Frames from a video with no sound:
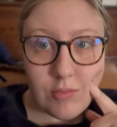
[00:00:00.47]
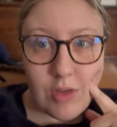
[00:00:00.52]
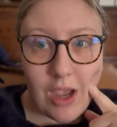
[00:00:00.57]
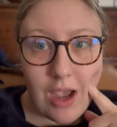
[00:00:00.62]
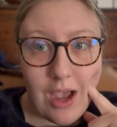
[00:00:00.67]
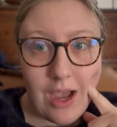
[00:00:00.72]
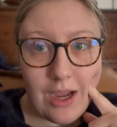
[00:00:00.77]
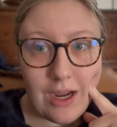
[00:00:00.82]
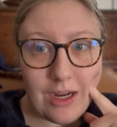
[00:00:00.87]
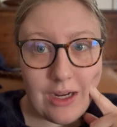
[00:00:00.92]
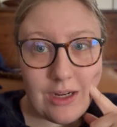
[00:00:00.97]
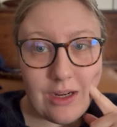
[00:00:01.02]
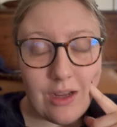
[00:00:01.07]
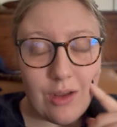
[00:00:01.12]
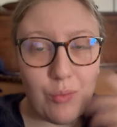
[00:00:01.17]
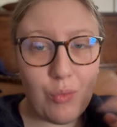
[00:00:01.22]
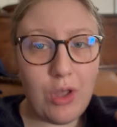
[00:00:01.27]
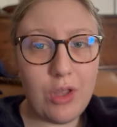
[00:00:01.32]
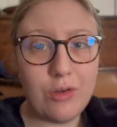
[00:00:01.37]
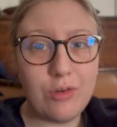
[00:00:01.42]
Hi,
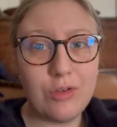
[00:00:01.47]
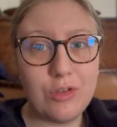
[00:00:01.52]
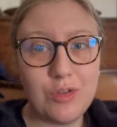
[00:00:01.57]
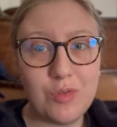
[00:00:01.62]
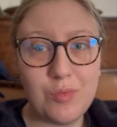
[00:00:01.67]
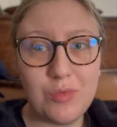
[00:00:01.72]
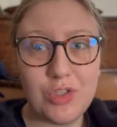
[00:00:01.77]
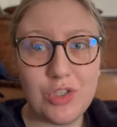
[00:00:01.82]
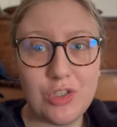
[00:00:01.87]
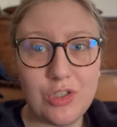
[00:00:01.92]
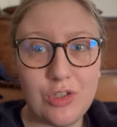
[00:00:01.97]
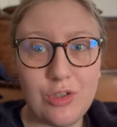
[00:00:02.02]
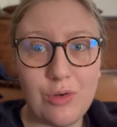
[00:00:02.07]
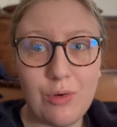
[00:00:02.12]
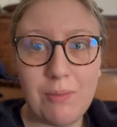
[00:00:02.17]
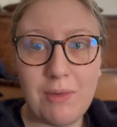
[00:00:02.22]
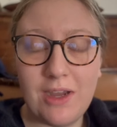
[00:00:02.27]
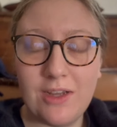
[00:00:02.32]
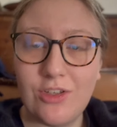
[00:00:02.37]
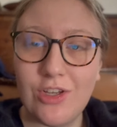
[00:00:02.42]
welcome
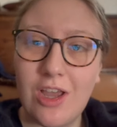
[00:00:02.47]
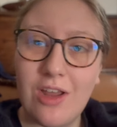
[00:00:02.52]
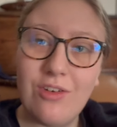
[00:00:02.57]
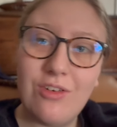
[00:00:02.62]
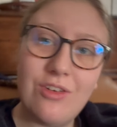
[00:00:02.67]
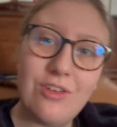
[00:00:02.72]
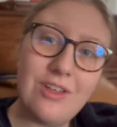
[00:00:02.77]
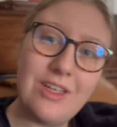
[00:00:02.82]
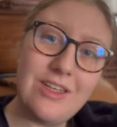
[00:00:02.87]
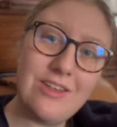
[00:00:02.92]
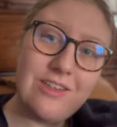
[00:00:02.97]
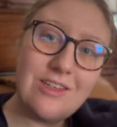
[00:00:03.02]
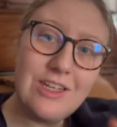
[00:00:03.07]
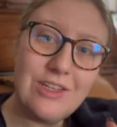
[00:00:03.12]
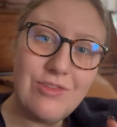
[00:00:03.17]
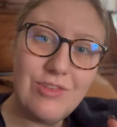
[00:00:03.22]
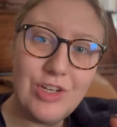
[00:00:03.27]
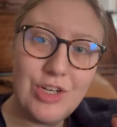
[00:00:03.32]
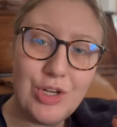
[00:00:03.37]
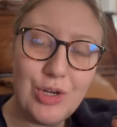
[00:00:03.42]
to my channel. In
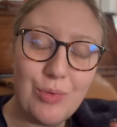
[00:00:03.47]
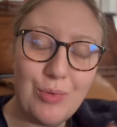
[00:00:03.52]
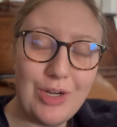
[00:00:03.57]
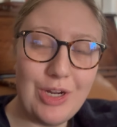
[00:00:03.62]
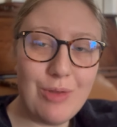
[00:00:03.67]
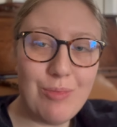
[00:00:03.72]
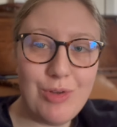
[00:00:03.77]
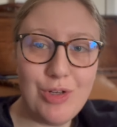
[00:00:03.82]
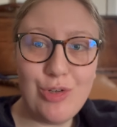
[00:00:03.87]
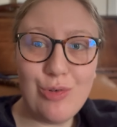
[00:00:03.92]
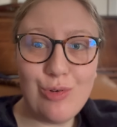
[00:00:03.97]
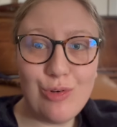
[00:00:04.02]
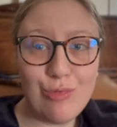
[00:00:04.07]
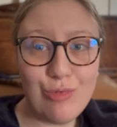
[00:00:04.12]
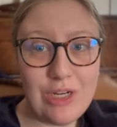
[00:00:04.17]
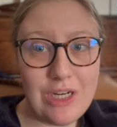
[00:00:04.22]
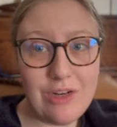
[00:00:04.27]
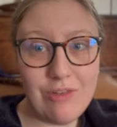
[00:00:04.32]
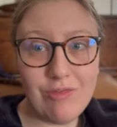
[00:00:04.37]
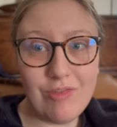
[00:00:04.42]
today's video, we're going to be doing a
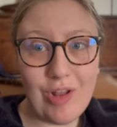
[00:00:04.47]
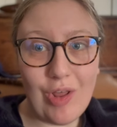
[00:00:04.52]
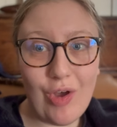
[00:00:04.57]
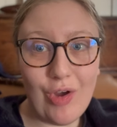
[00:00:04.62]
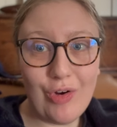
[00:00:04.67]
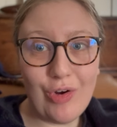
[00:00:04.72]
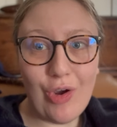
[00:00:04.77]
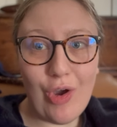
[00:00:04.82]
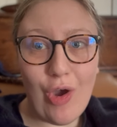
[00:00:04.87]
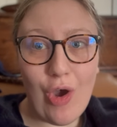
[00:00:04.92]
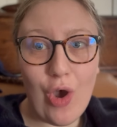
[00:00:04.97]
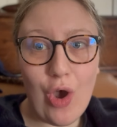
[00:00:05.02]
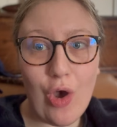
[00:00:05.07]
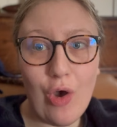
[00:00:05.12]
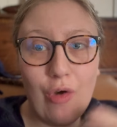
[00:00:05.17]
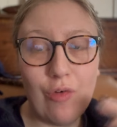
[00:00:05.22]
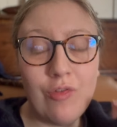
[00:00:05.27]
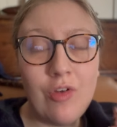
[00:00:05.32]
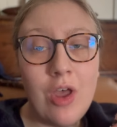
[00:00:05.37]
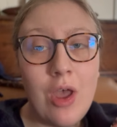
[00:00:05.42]
reading vlog
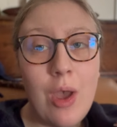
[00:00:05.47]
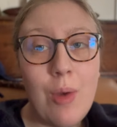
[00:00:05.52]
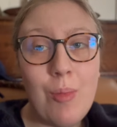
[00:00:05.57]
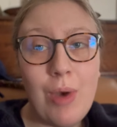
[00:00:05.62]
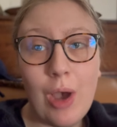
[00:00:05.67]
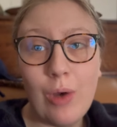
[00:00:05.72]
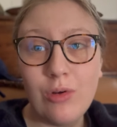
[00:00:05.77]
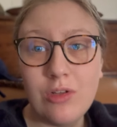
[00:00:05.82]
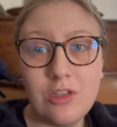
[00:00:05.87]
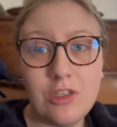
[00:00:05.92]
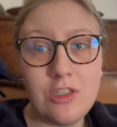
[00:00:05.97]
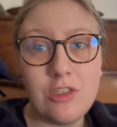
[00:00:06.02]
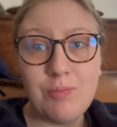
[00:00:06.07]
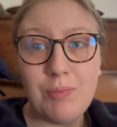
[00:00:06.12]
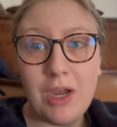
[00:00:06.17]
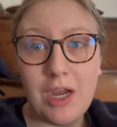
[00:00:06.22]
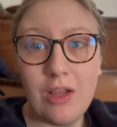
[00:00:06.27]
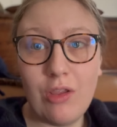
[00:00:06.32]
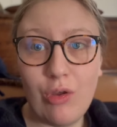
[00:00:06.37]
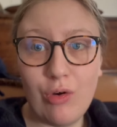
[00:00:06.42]
of Powerless
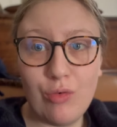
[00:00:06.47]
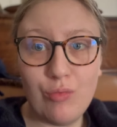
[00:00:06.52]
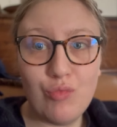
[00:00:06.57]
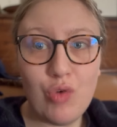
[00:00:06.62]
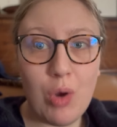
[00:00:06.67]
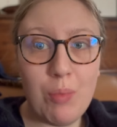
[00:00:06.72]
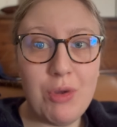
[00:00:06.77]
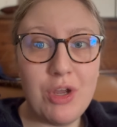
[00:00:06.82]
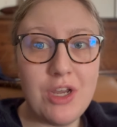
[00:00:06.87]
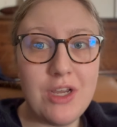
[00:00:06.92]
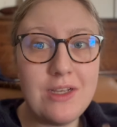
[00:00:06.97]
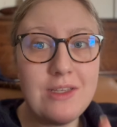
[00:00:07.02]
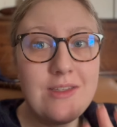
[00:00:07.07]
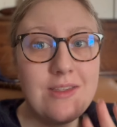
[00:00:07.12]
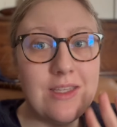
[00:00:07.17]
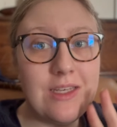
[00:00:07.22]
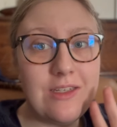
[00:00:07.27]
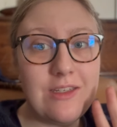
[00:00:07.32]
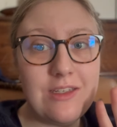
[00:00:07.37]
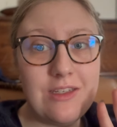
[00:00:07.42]
by Lauren Roberts.
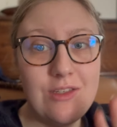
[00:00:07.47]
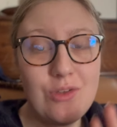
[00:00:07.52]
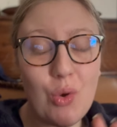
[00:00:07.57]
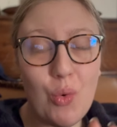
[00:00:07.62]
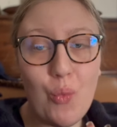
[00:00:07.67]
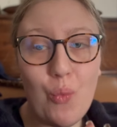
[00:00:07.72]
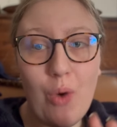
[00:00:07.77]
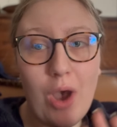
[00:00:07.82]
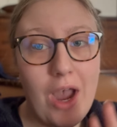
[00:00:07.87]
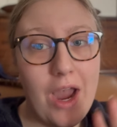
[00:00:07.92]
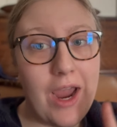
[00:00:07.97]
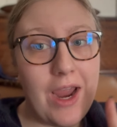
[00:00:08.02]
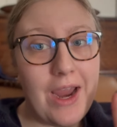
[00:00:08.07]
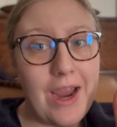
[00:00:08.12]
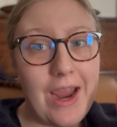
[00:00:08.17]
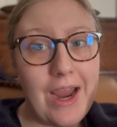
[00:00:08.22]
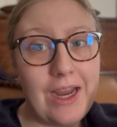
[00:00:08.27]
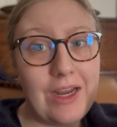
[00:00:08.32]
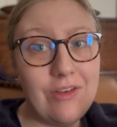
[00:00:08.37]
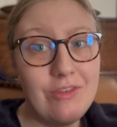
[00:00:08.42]
This is a
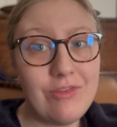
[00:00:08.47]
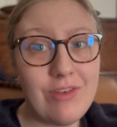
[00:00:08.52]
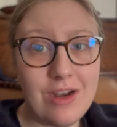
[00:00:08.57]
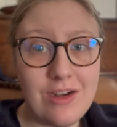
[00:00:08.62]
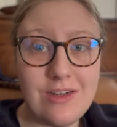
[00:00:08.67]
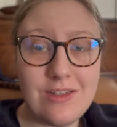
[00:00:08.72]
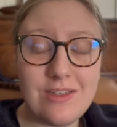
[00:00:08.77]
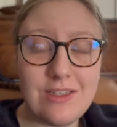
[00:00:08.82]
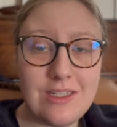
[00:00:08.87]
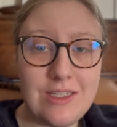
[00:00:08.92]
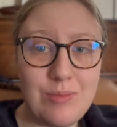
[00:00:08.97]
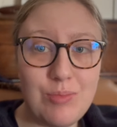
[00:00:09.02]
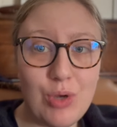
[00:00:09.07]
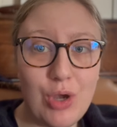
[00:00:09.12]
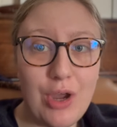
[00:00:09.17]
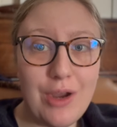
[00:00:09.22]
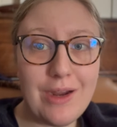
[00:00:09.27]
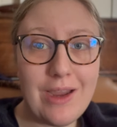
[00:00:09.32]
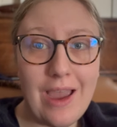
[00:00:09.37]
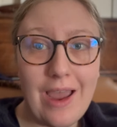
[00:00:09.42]
YA fantasy
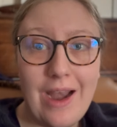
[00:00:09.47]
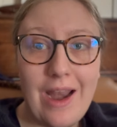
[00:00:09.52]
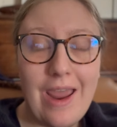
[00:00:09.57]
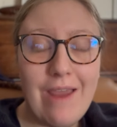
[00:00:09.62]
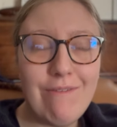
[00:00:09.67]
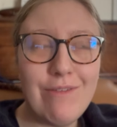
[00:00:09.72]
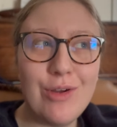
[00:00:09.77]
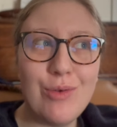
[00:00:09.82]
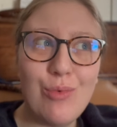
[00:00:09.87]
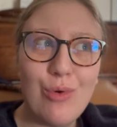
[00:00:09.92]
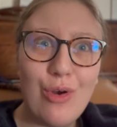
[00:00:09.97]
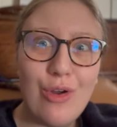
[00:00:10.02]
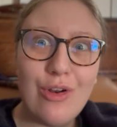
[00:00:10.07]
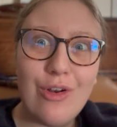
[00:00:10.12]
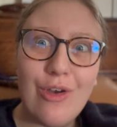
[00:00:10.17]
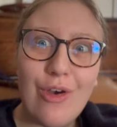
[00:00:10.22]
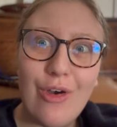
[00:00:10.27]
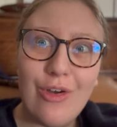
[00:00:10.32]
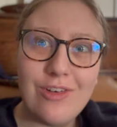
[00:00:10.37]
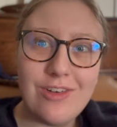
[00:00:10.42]
book, and
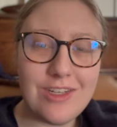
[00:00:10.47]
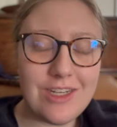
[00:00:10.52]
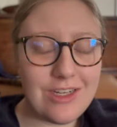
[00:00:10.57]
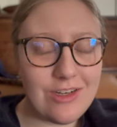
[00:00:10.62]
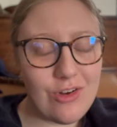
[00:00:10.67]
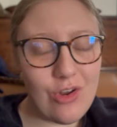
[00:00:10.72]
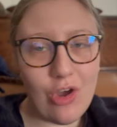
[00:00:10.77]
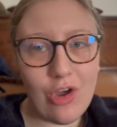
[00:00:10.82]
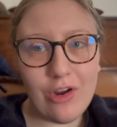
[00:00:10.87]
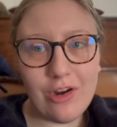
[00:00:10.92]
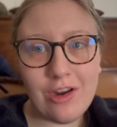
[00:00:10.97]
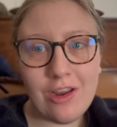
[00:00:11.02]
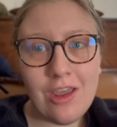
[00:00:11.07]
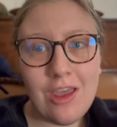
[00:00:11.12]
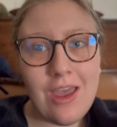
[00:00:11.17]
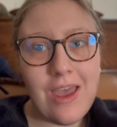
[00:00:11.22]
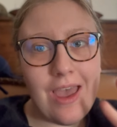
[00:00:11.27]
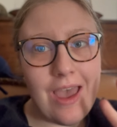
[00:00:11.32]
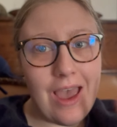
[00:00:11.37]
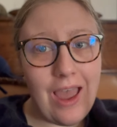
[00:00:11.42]
everyone on TikTok
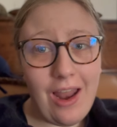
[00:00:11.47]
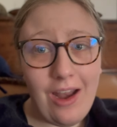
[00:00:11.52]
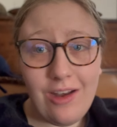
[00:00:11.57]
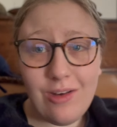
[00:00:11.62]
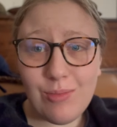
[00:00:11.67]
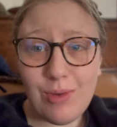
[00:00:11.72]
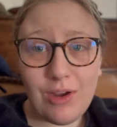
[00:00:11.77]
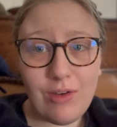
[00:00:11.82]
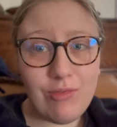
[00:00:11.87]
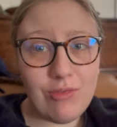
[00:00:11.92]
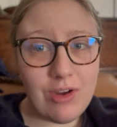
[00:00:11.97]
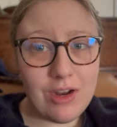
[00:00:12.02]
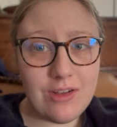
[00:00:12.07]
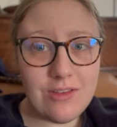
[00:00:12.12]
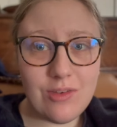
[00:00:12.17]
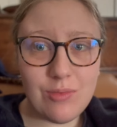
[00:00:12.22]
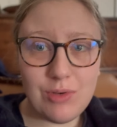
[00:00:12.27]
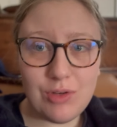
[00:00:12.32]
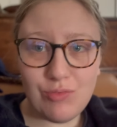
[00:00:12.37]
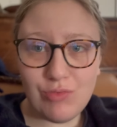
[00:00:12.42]
and my
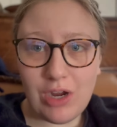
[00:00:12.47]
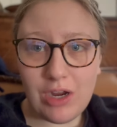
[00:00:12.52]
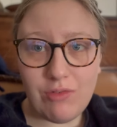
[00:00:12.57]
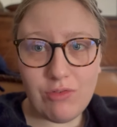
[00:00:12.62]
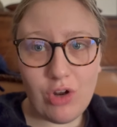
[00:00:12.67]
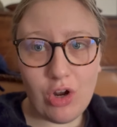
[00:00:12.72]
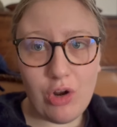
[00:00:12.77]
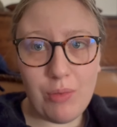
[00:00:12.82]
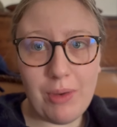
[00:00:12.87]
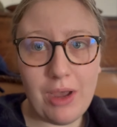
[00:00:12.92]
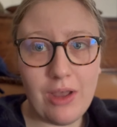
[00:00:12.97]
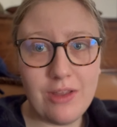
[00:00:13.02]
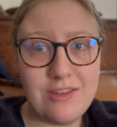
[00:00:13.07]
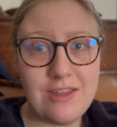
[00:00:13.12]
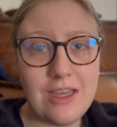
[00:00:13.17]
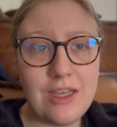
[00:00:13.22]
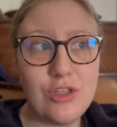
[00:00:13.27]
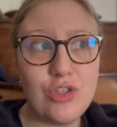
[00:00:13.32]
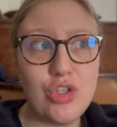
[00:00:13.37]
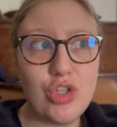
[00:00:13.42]
friends have been raving on
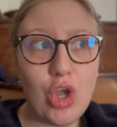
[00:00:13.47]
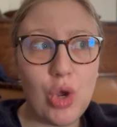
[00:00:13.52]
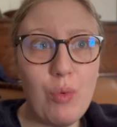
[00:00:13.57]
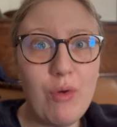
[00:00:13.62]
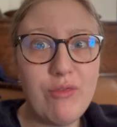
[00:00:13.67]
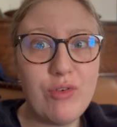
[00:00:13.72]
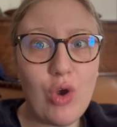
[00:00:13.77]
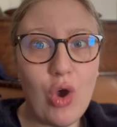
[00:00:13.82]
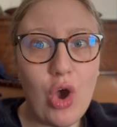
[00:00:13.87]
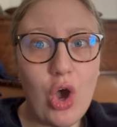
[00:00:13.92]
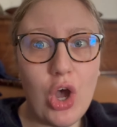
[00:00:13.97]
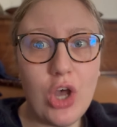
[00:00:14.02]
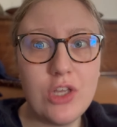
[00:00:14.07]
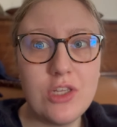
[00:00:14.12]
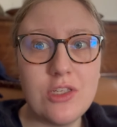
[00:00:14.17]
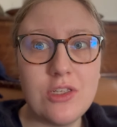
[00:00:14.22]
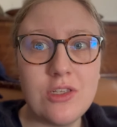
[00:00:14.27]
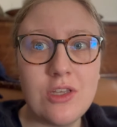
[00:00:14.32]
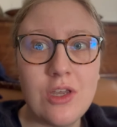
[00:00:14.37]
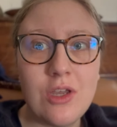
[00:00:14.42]
about it. So, of
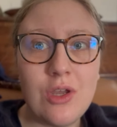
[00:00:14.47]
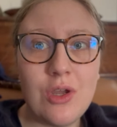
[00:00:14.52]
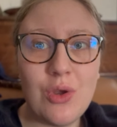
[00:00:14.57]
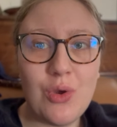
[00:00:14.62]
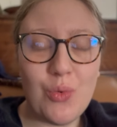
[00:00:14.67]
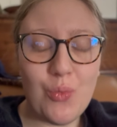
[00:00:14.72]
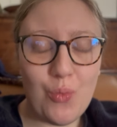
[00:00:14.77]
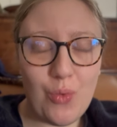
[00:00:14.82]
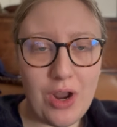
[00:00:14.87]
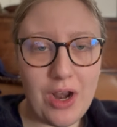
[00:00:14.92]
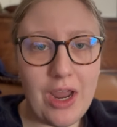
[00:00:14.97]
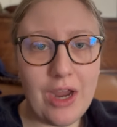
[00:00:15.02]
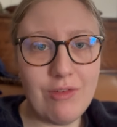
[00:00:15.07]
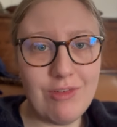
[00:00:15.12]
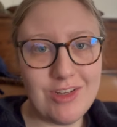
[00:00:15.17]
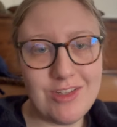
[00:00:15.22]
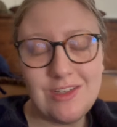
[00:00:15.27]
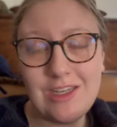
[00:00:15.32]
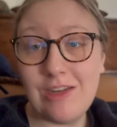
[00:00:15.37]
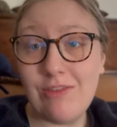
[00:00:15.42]
course, when I
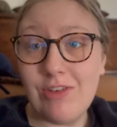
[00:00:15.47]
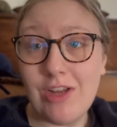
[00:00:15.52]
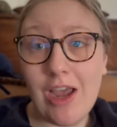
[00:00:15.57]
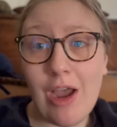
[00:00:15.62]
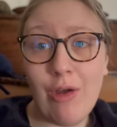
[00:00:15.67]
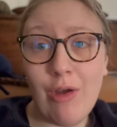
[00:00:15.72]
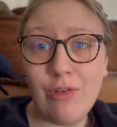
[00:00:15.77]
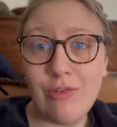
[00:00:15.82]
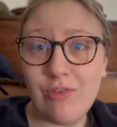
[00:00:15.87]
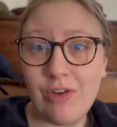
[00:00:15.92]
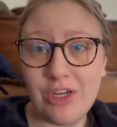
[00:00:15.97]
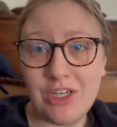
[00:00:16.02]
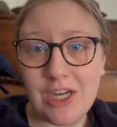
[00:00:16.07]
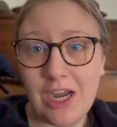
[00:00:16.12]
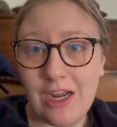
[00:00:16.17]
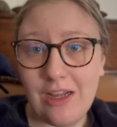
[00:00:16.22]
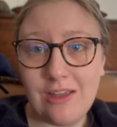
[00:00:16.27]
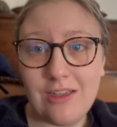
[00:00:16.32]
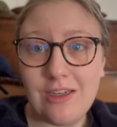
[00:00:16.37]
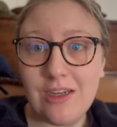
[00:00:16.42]
received it, I was very
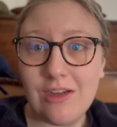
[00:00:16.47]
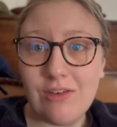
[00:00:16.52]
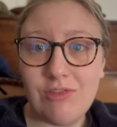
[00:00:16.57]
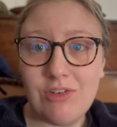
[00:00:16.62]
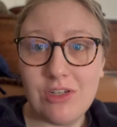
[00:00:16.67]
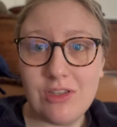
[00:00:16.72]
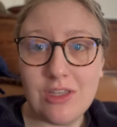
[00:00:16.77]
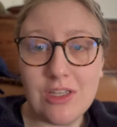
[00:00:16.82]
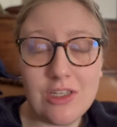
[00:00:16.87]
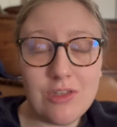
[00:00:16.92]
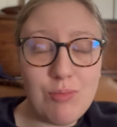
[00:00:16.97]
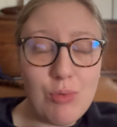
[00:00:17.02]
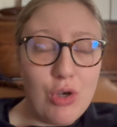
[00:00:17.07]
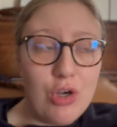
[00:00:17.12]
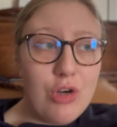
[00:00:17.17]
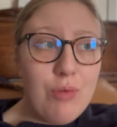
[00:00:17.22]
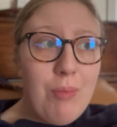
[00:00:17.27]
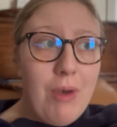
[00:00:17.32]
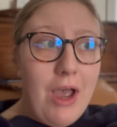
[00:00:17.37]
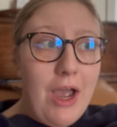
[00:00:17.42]
kindly gifted this
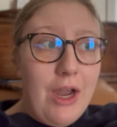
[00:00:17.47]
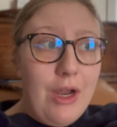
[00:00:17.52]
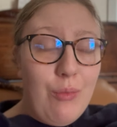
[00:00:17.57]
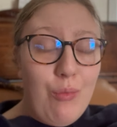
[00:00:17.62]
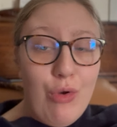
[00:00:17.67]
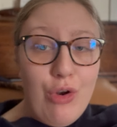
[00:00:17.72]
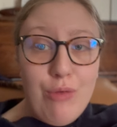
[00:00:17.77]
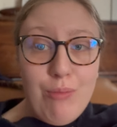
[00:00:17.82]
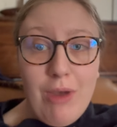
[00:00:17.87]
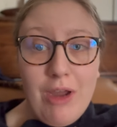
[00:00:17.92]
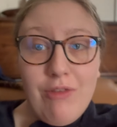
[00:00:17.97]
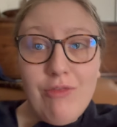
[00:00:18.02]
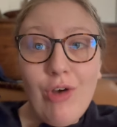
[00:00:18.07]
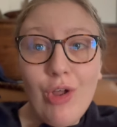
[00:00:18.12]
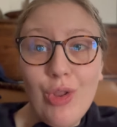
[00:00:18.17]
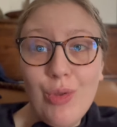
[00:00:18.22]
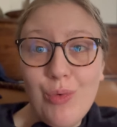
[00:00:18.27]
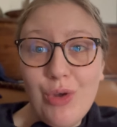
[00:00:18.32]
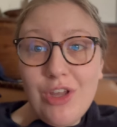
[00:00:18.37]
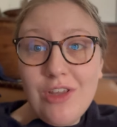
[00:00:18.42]
book by one of my
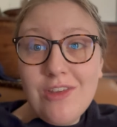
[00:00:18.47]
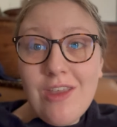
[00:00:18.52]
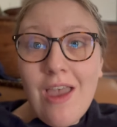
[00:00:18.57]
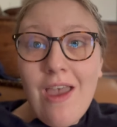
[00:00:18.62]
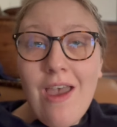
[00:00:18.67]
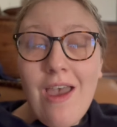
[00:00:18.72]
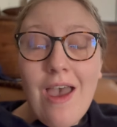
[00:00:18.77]
followers.